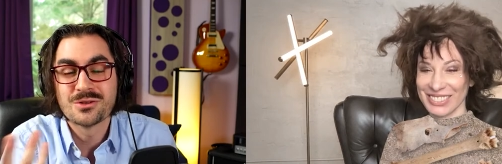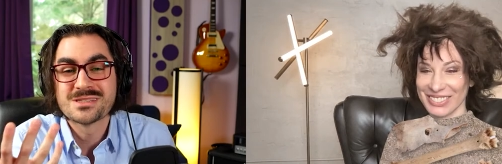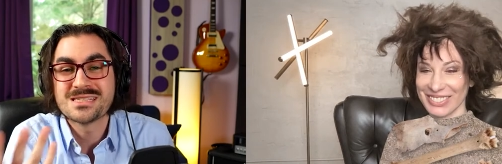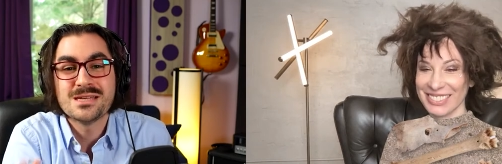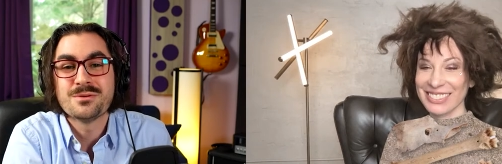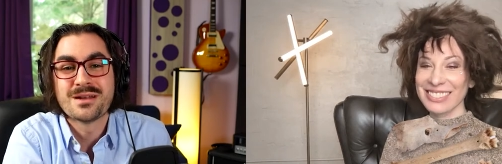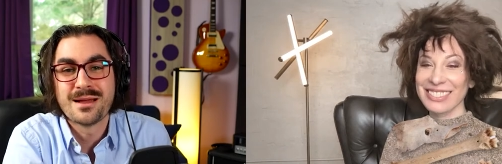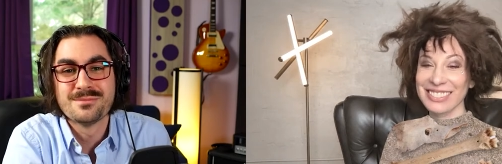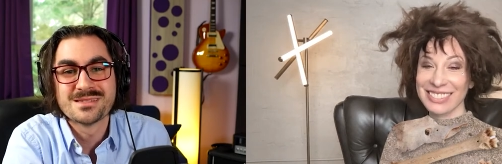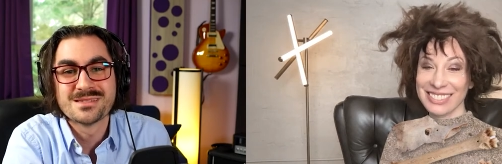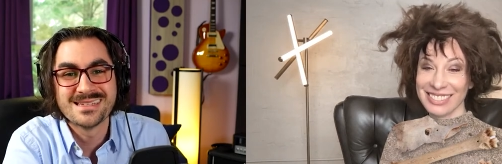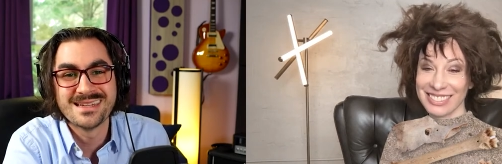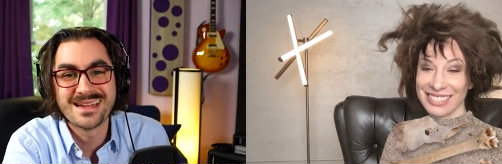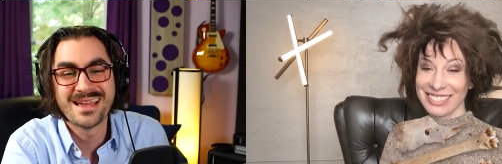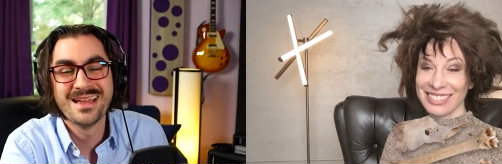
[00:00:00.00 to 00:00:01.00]
Speaker 1: don't see what I'm
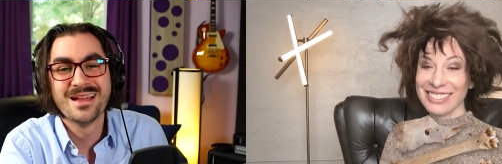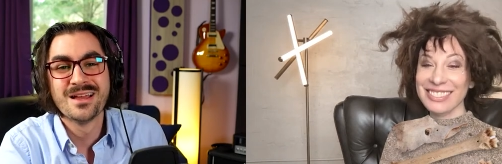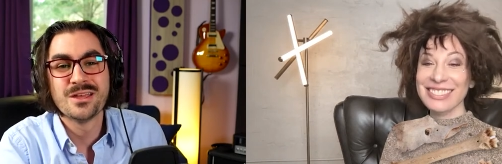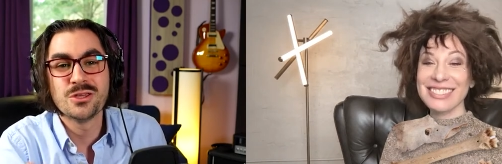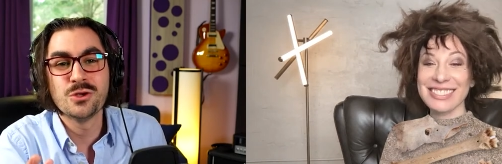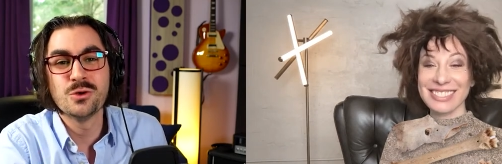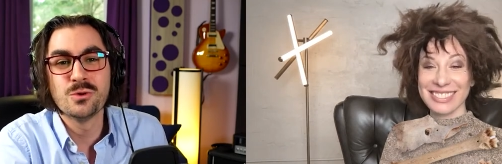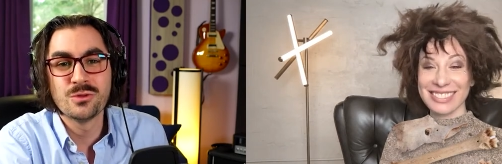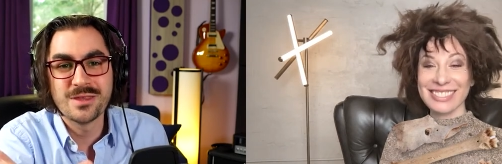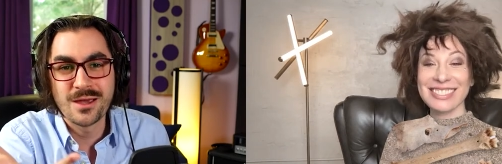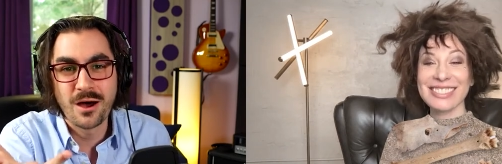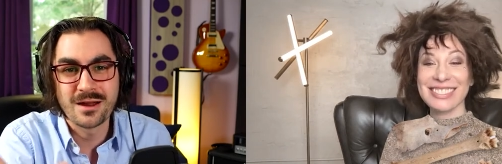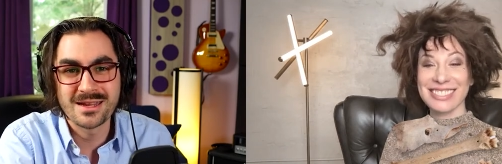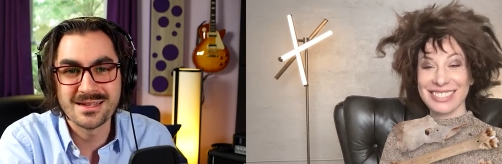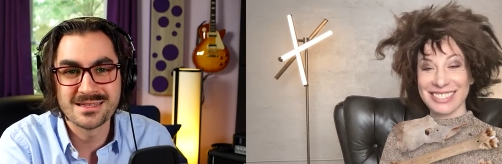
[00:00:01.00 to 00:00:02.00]
seeing, you the
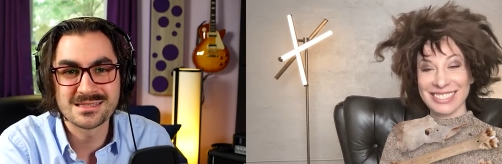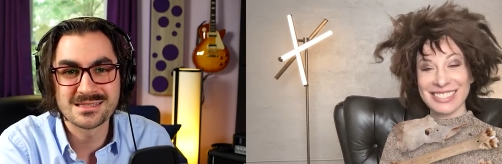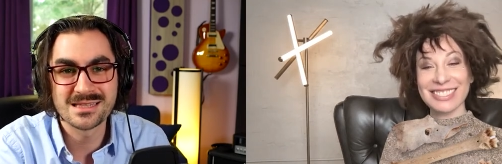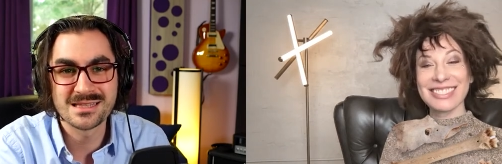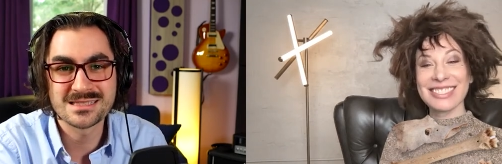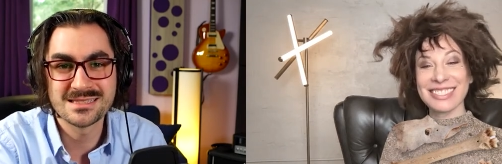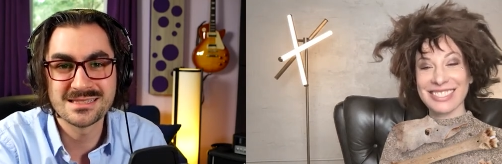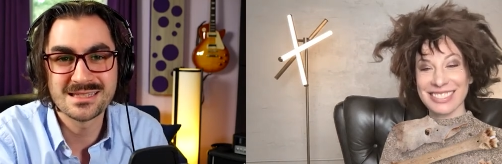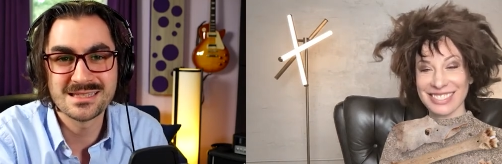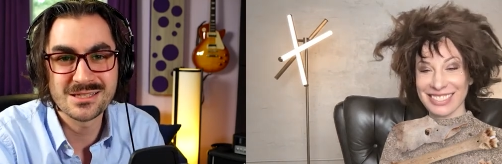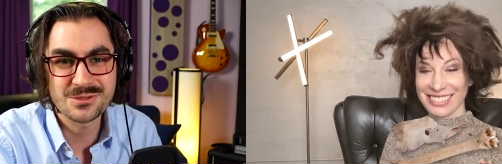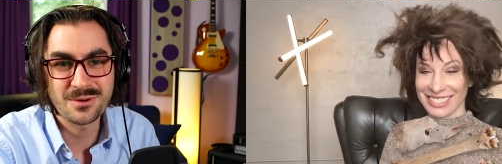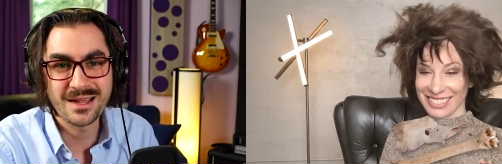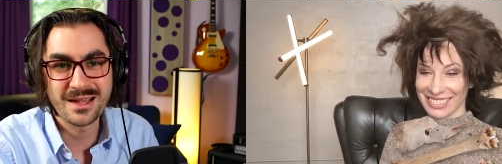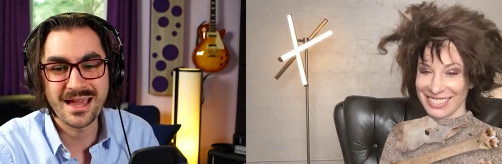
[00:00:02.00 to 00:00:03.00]
audience listening to
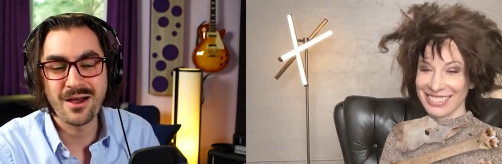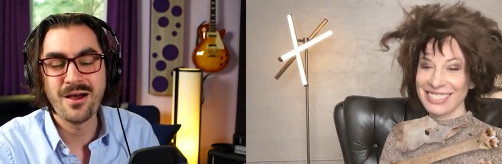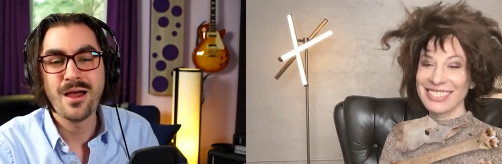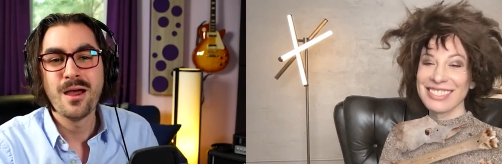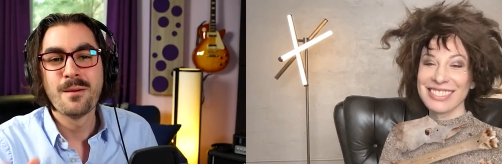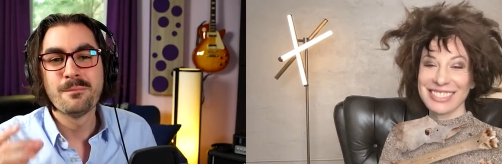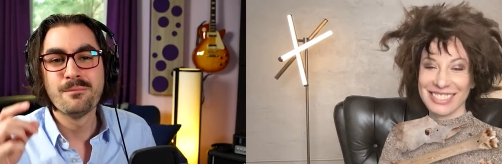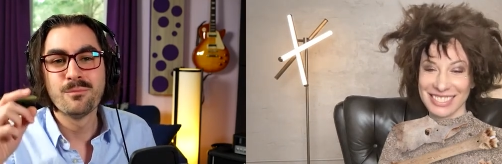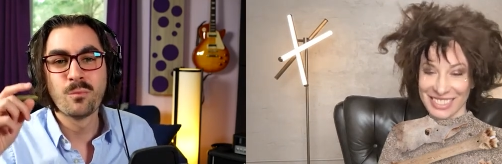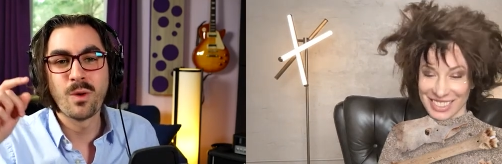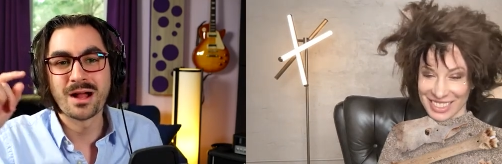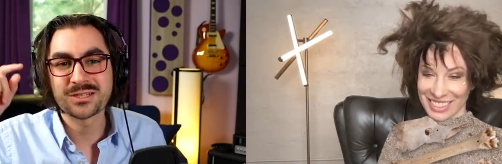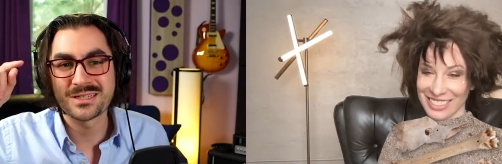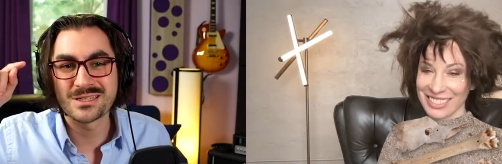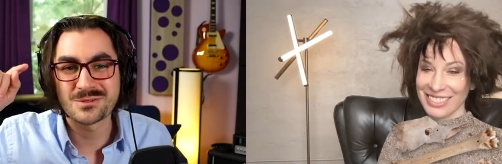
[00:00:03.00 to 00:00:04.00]
this right now
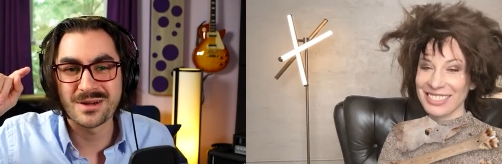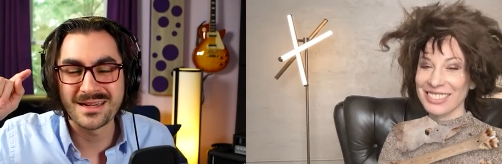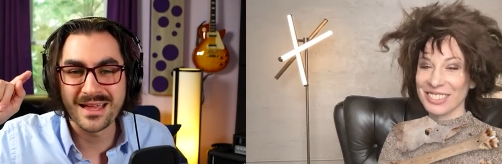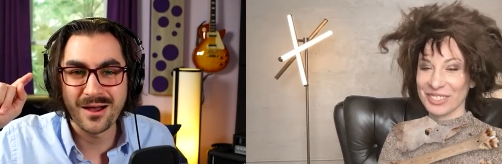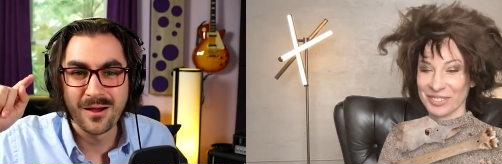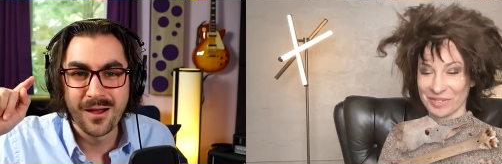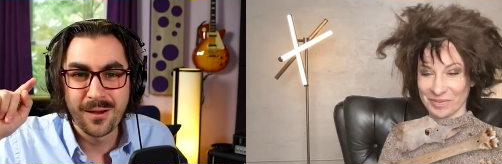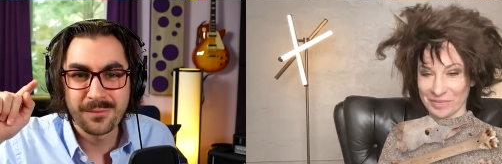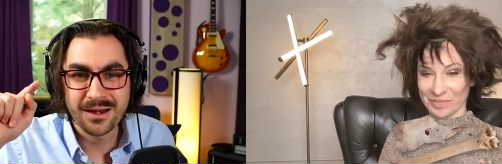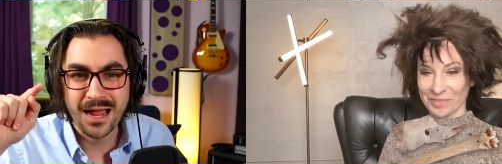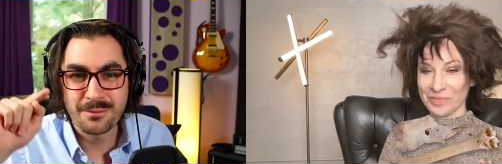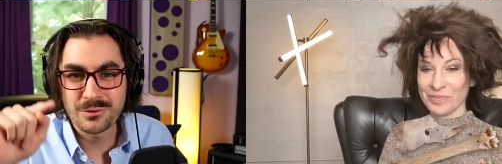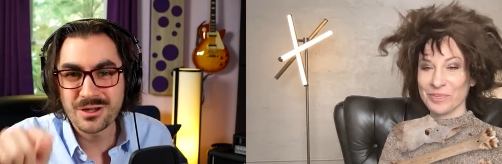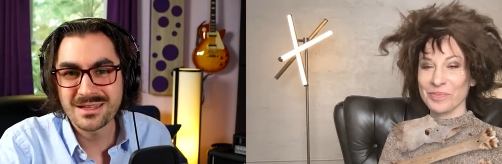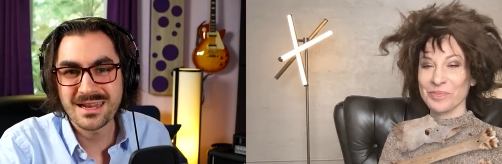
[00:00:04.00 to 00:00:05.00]
watching this right now, but
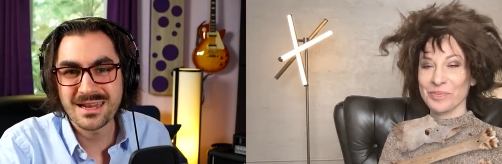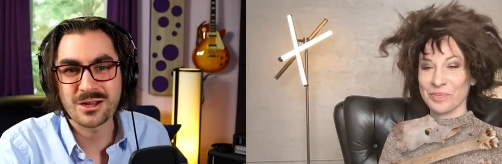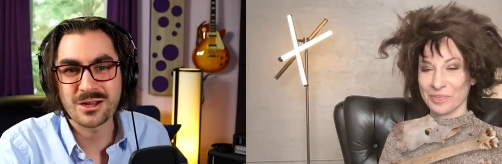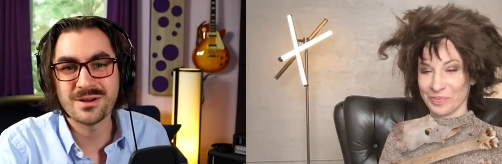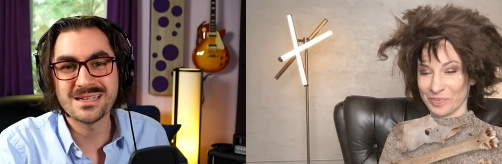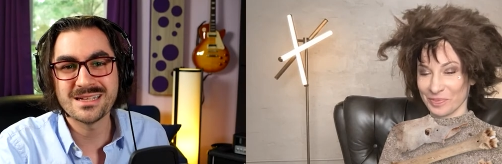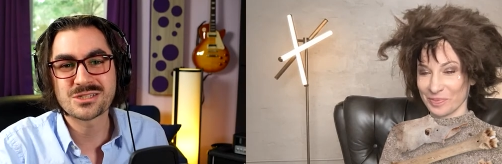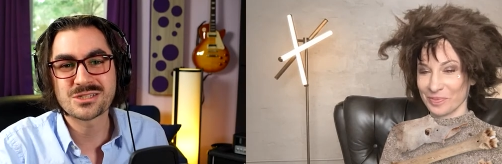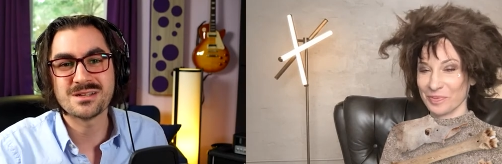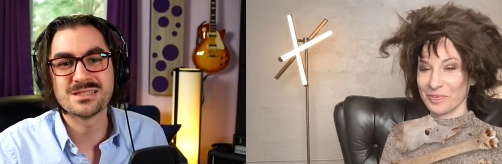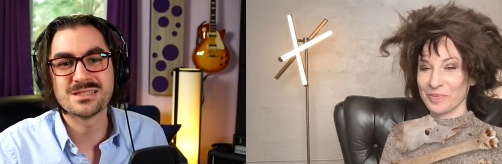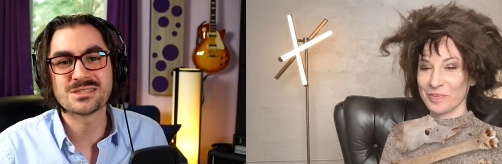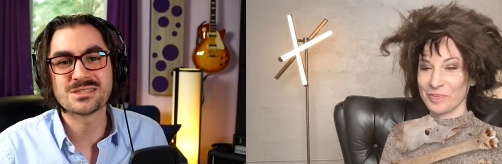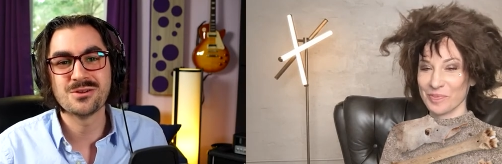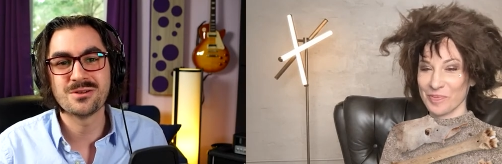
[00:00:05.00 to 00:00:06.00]
I'm looking at a green screen
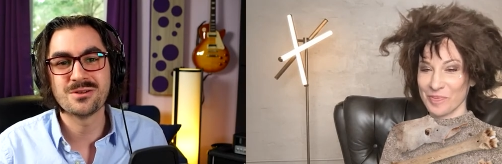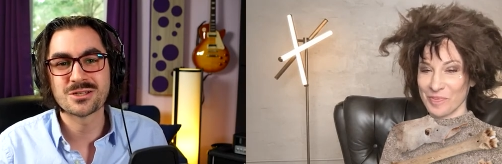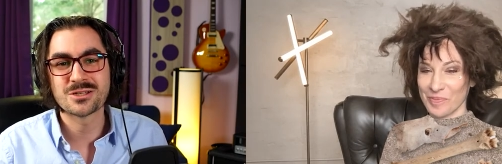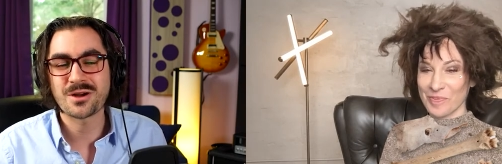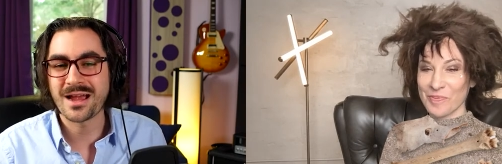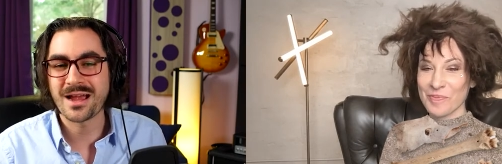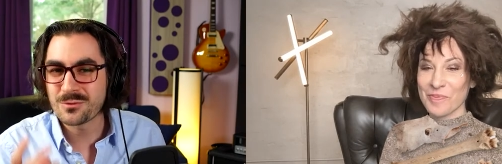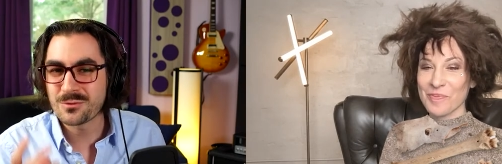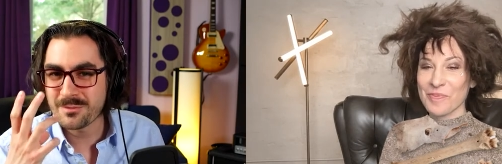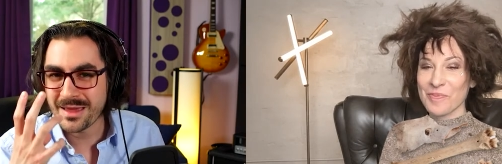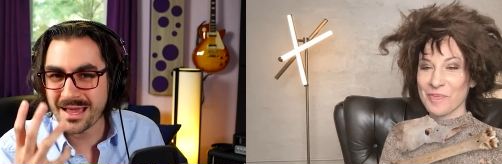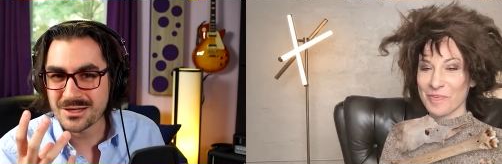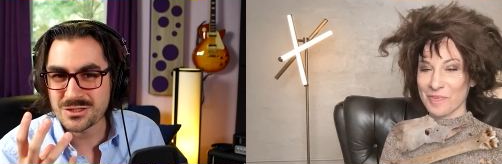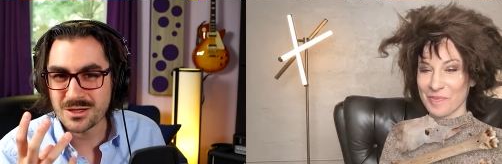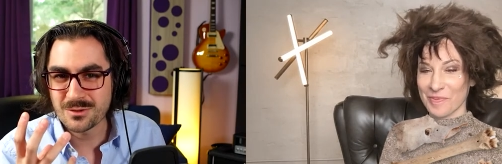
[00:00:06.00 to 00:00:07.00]
suit and trying to
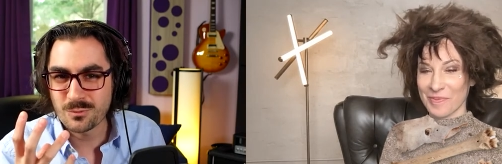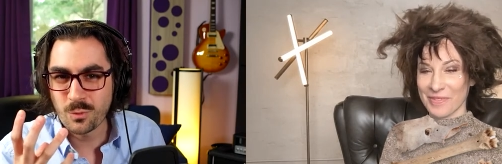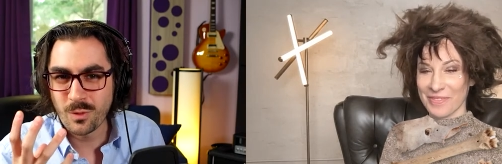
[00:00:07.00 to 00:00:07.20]
imagine